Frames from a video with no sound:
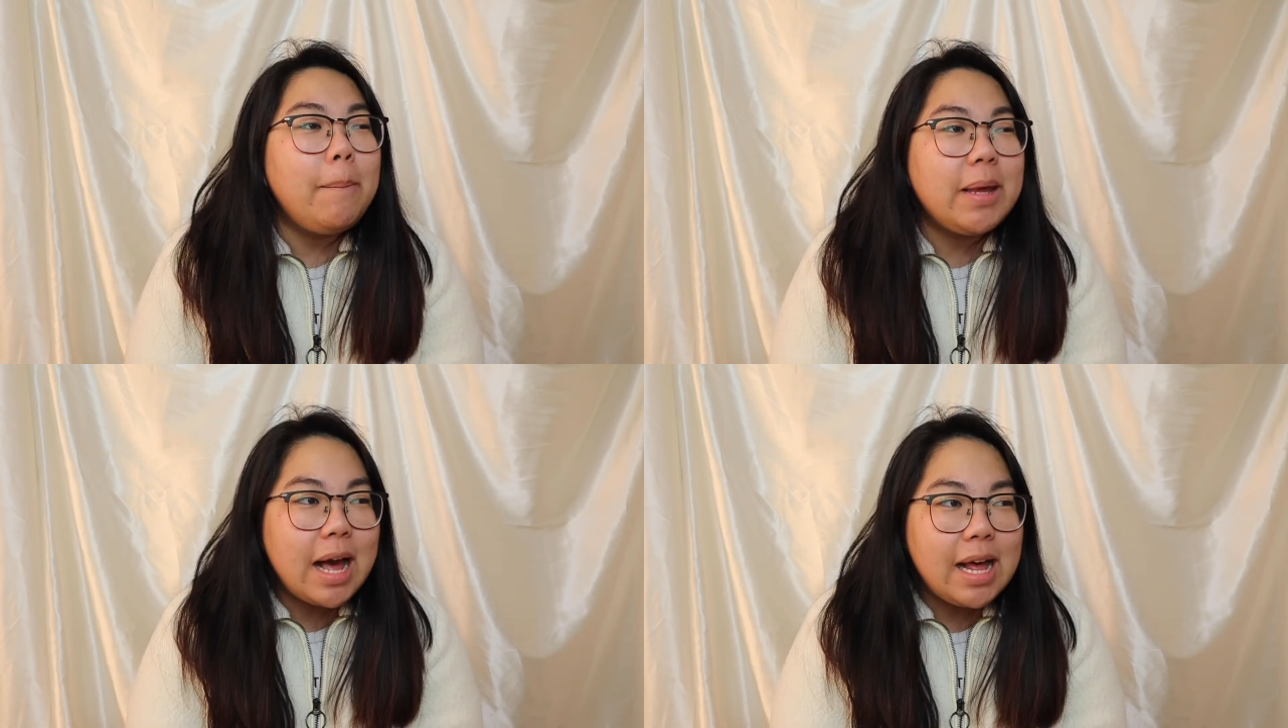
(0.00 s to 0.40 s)

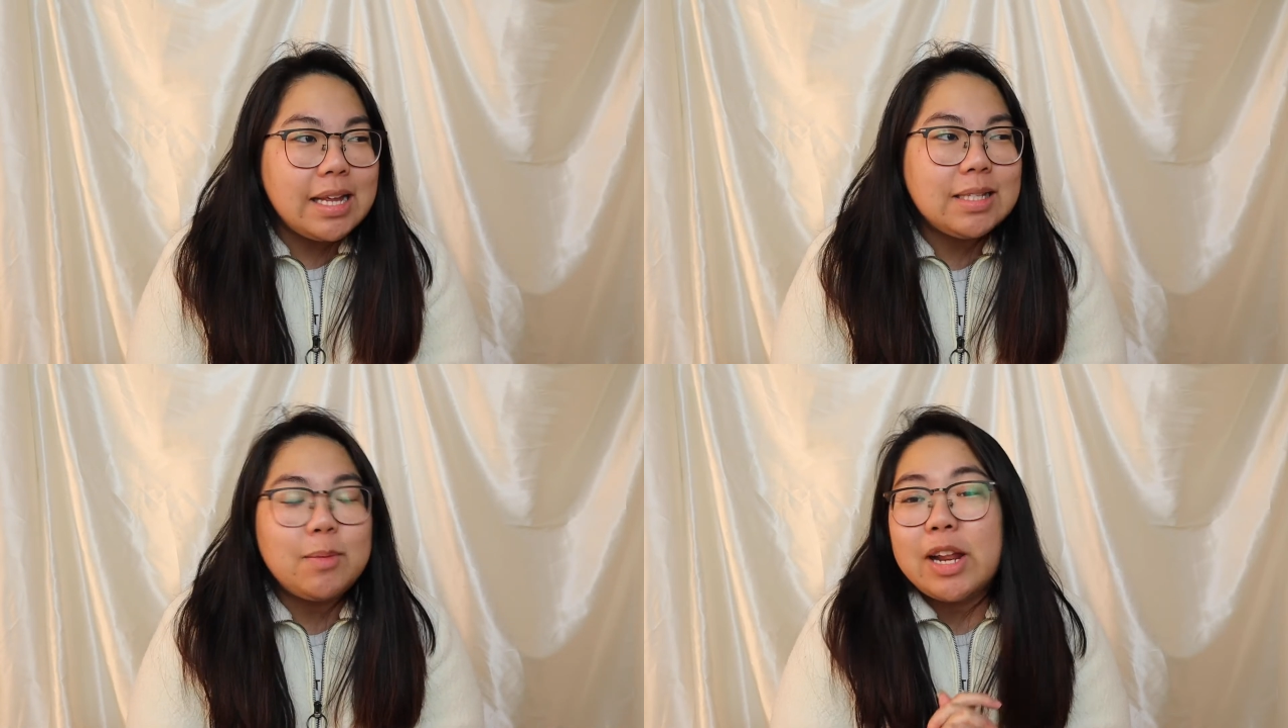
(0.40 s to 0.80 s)

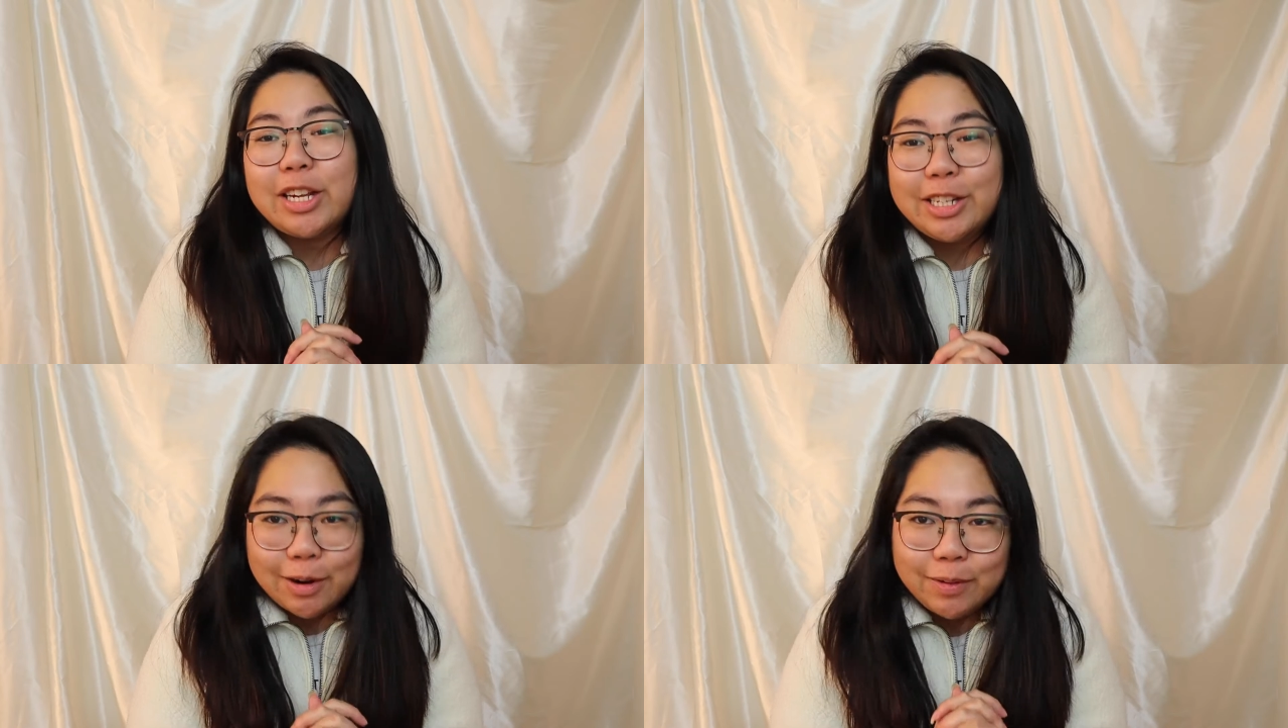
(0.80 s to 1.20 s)
because when I
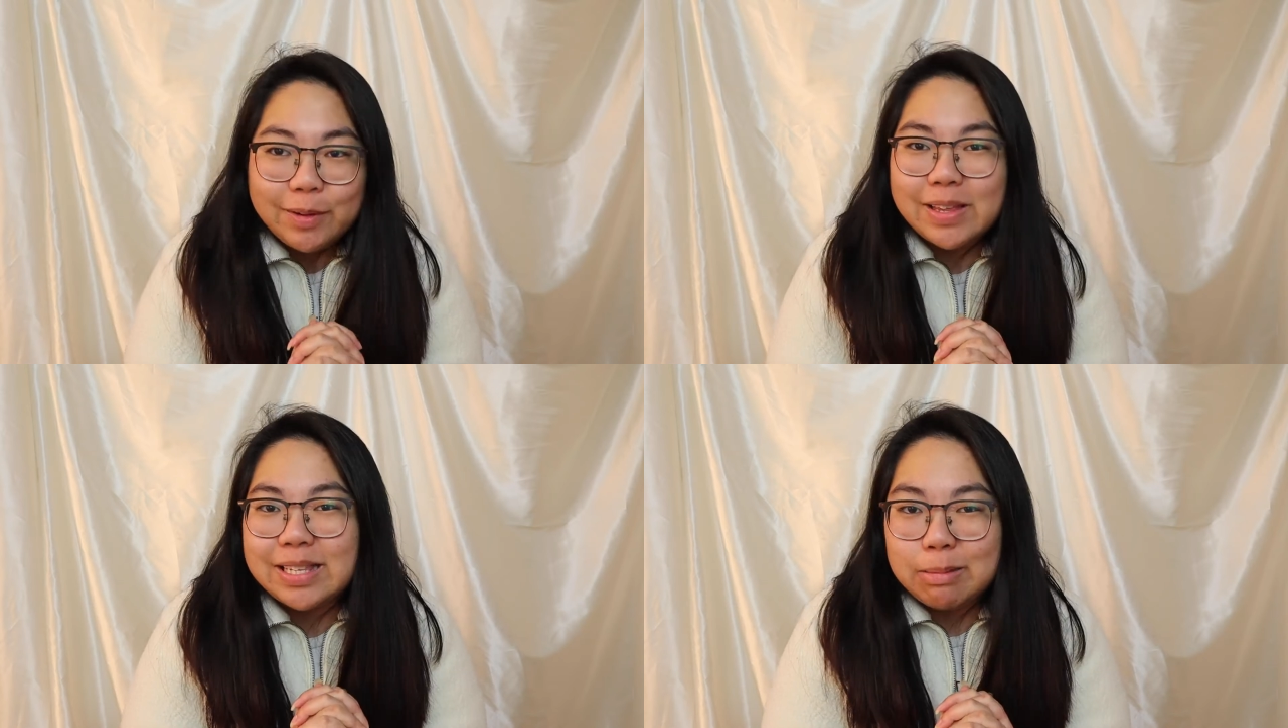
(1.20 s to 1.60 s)
show
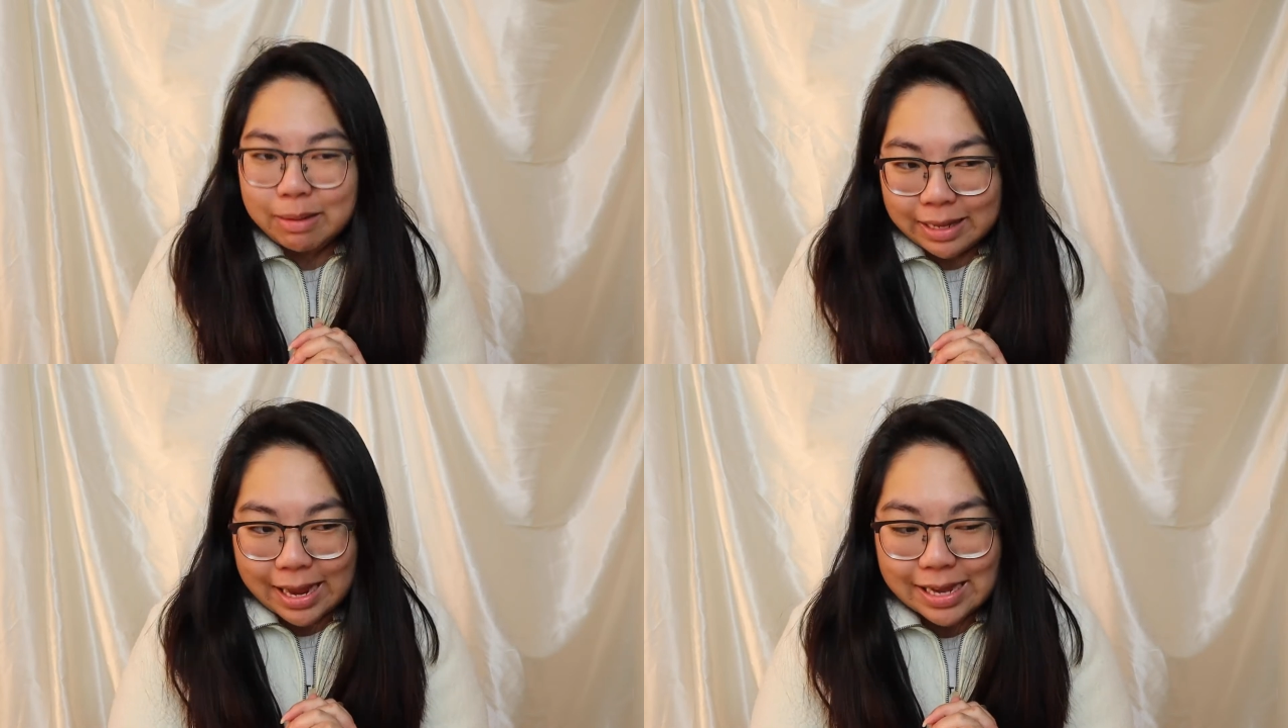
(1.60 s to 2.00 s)
you this
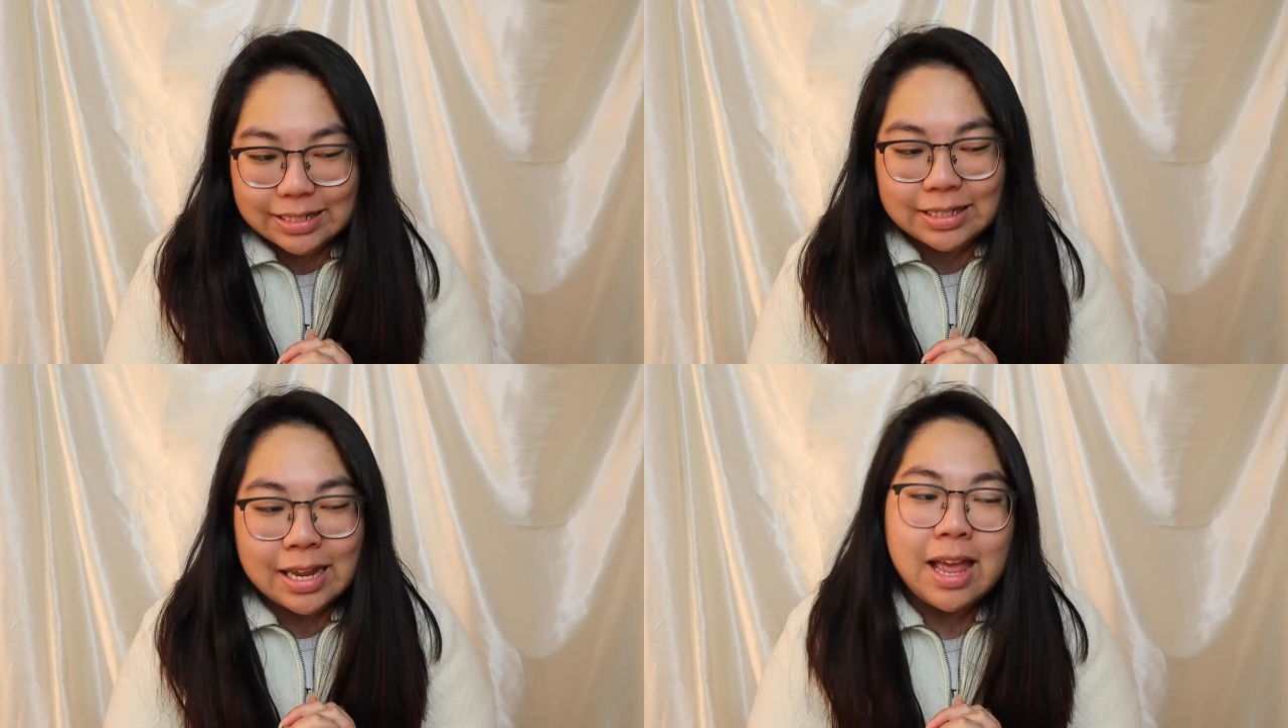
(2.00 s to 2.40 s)

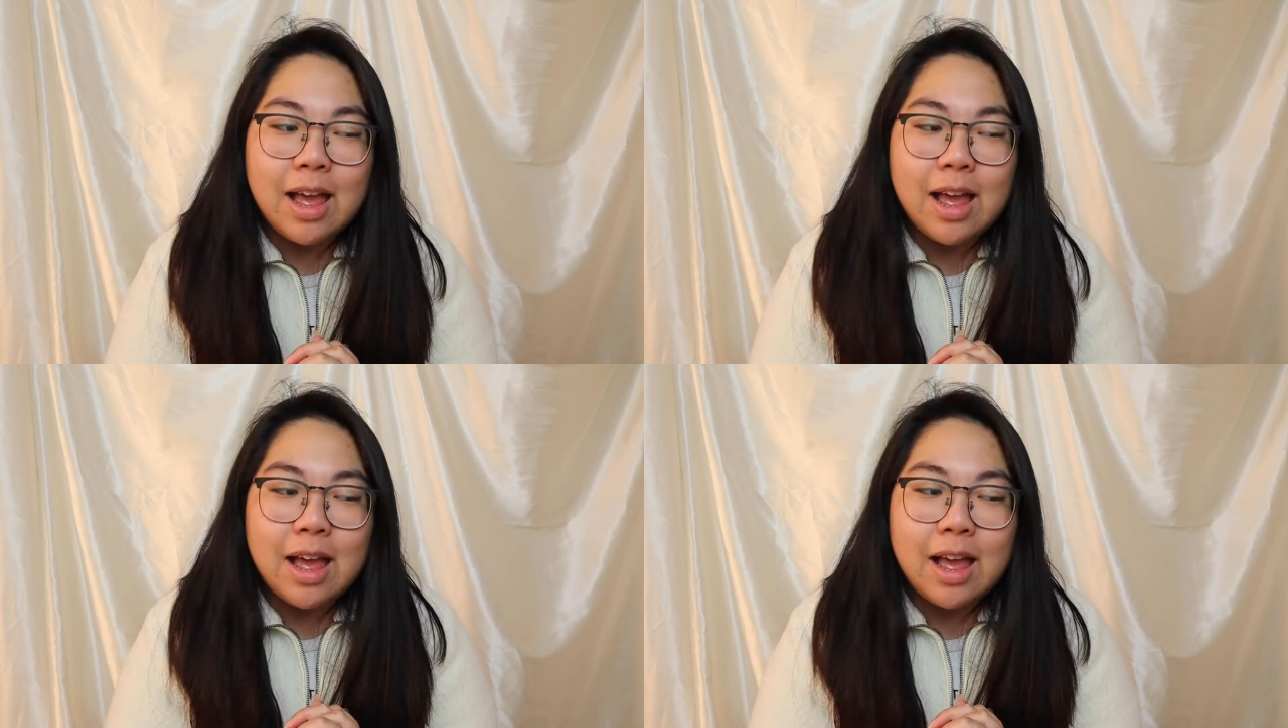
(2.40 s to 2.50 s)
plant,